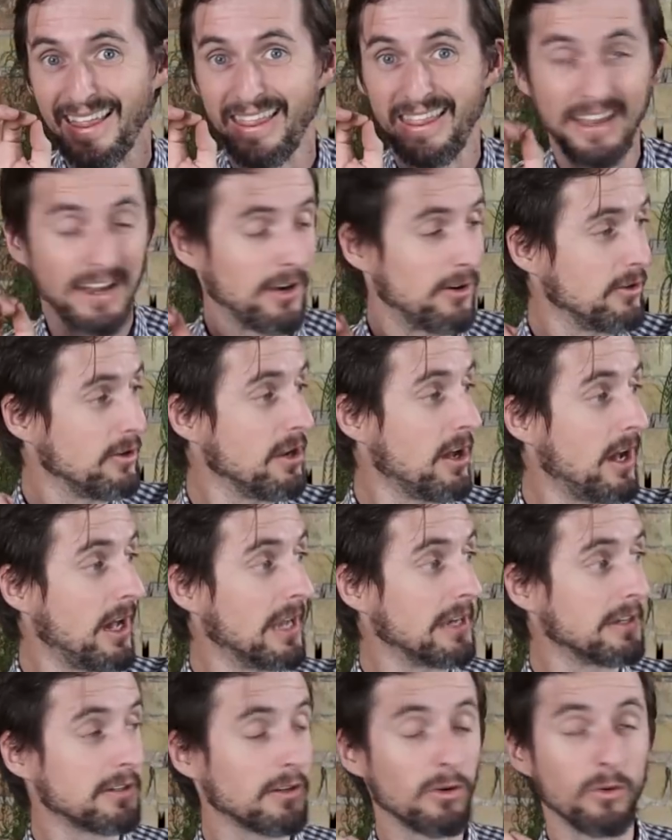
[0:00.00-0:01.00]
They're
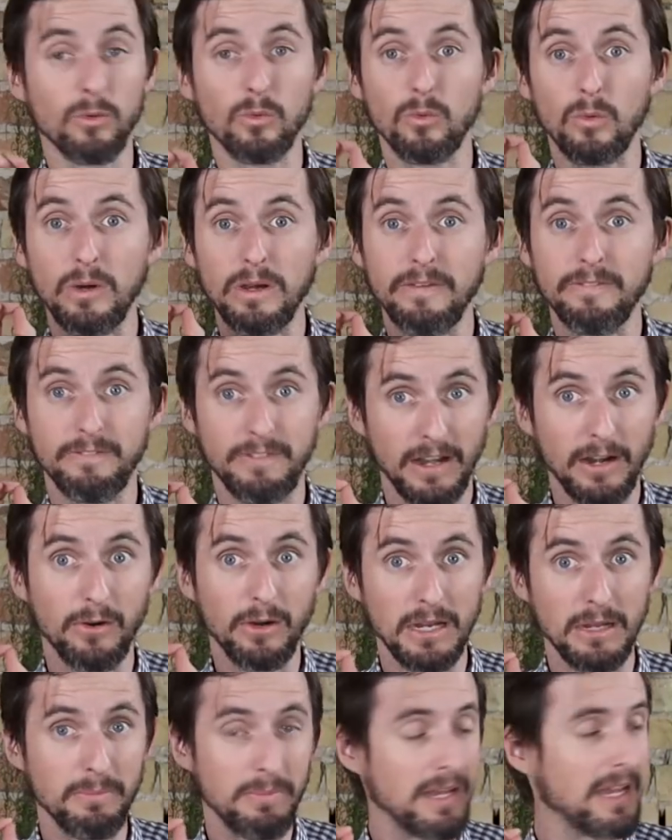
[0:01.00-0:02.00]
not
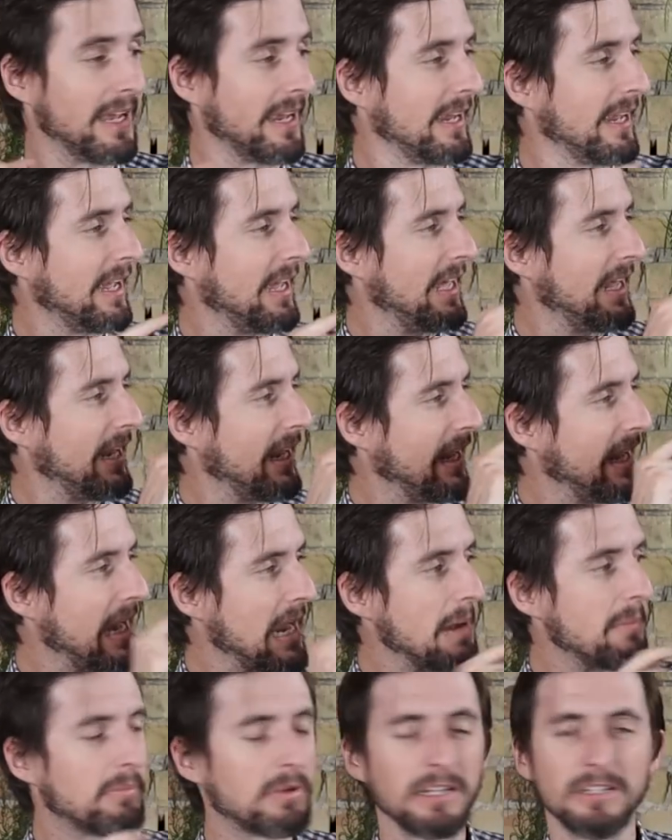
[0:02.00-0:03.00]
very big, and I
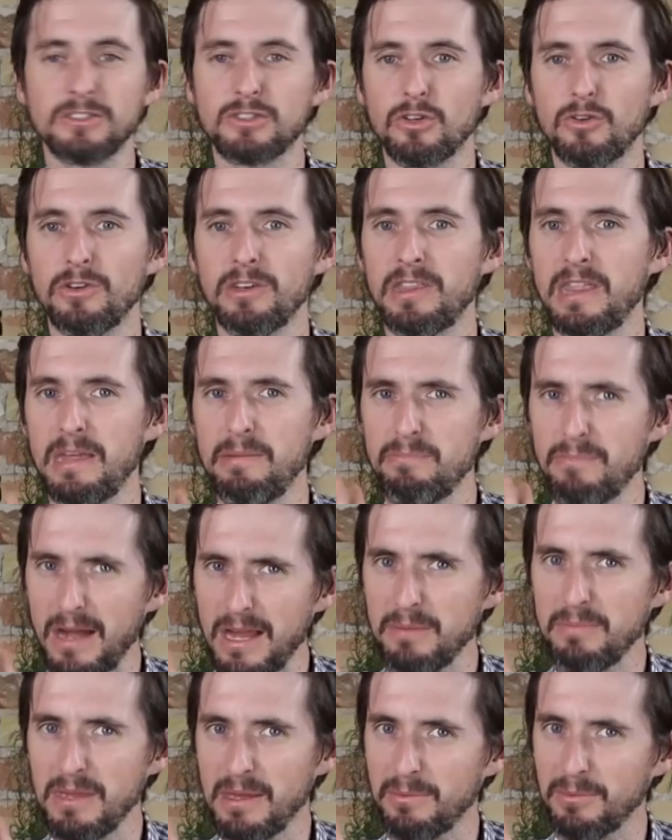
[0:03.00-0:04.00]
am concerned they
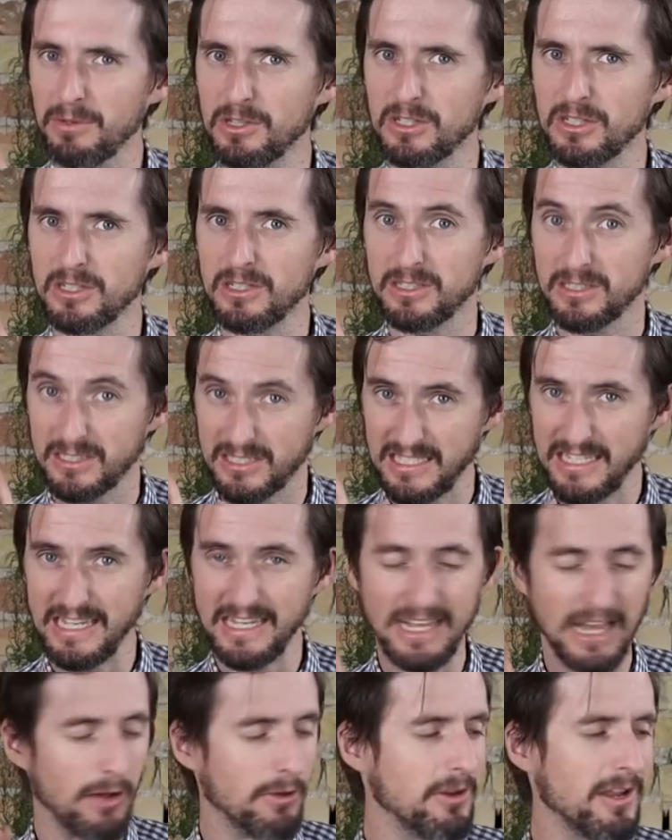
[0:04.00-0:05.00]
might be to
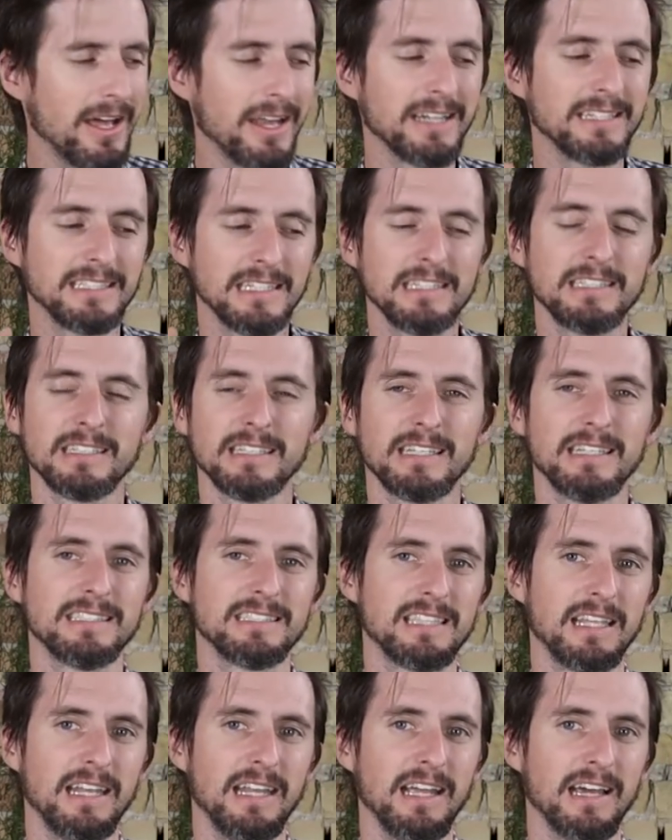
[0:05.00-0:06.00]
sneak out. Not as easily
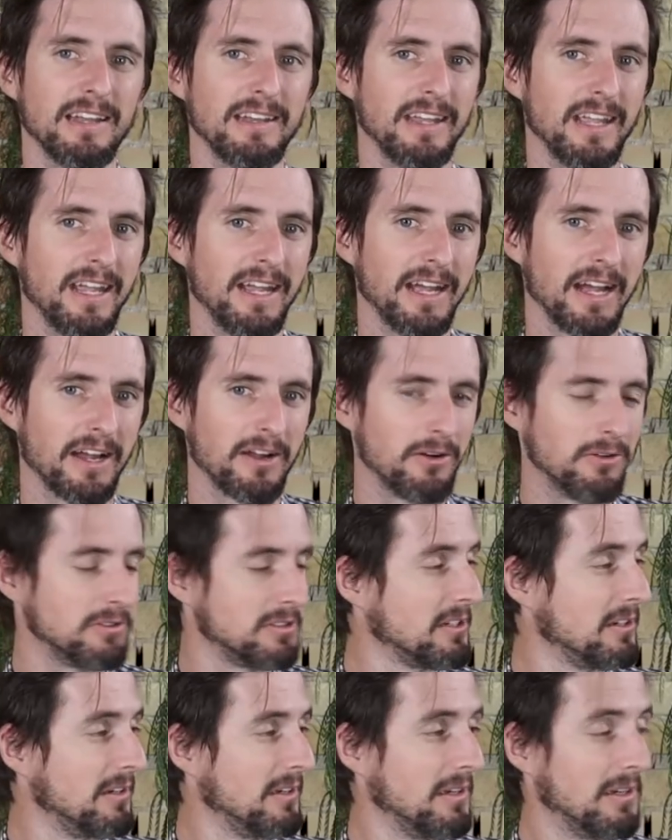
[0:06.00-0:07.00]
as the neon day
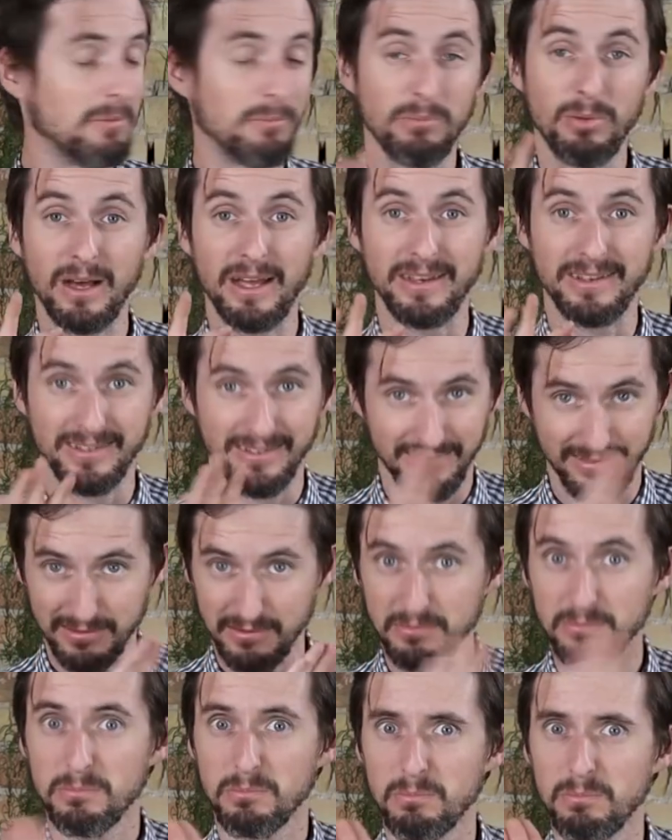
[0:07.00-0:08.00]
geckos, but
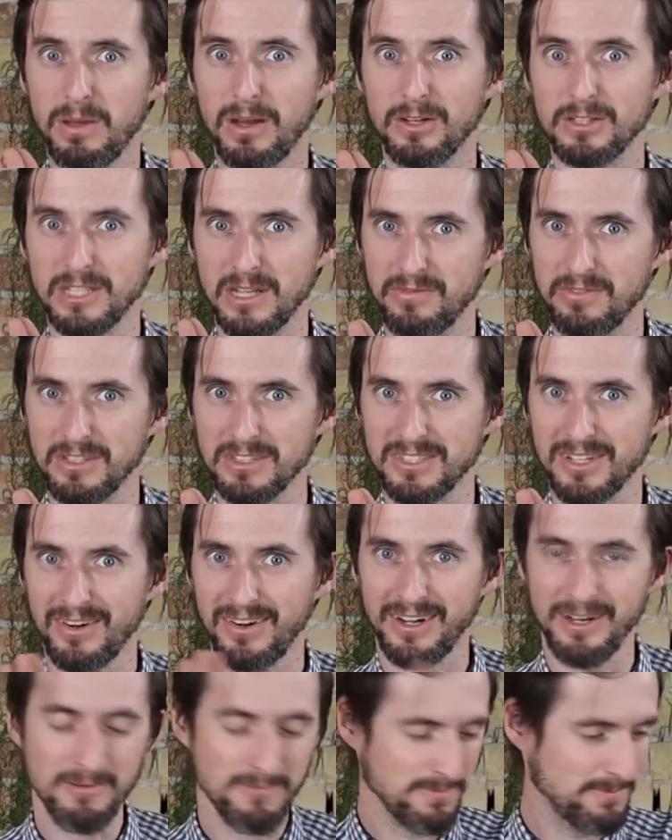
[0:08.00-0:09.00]
better safe than
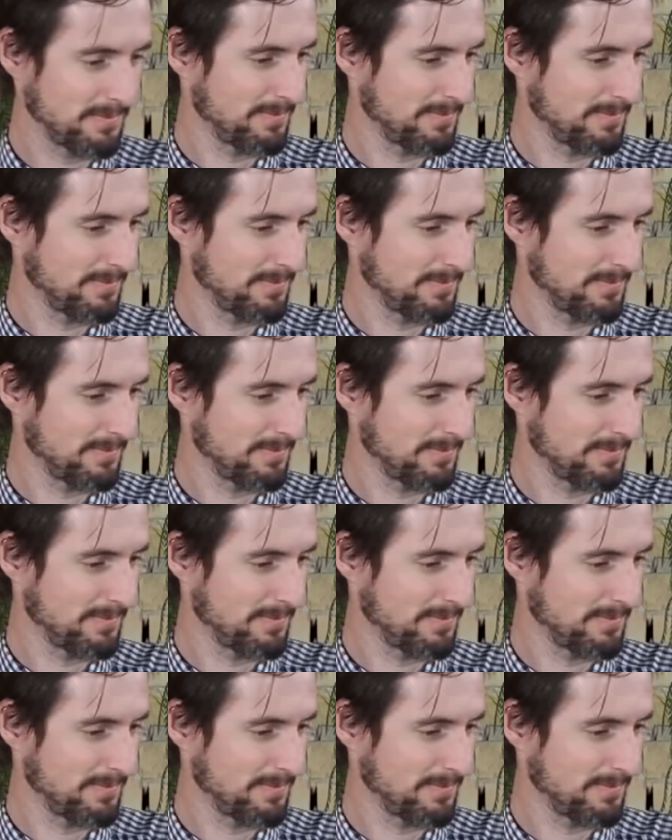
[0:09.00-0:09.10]
sorry.